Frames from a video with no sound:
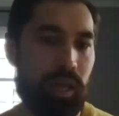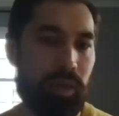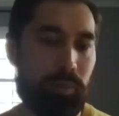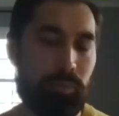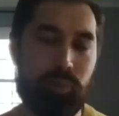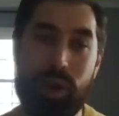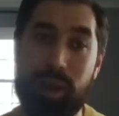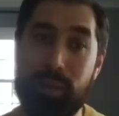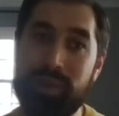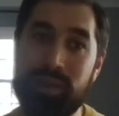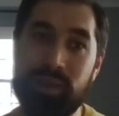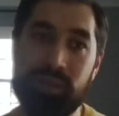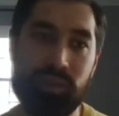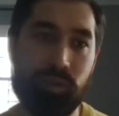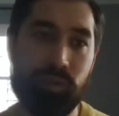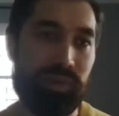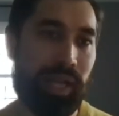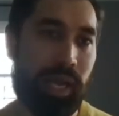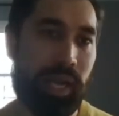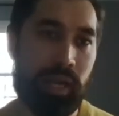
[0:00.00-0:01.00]
Prime minister
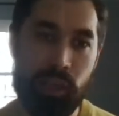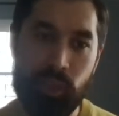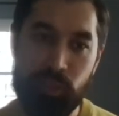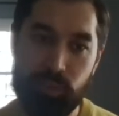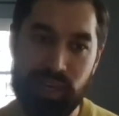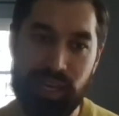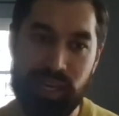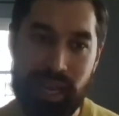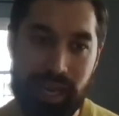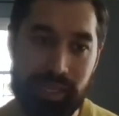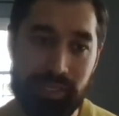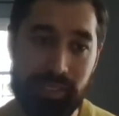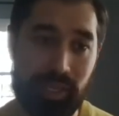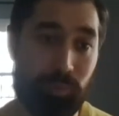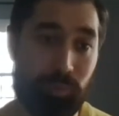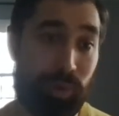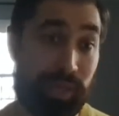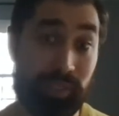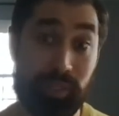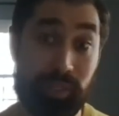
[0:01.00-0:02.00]
resigned in 3 days, and
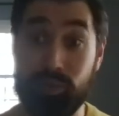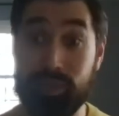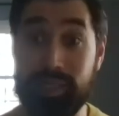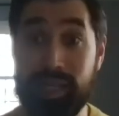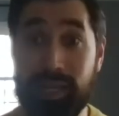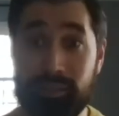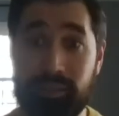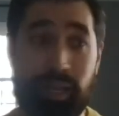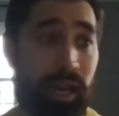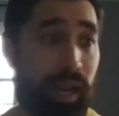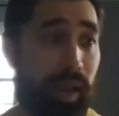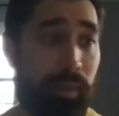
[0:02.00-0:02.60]
president resigned today.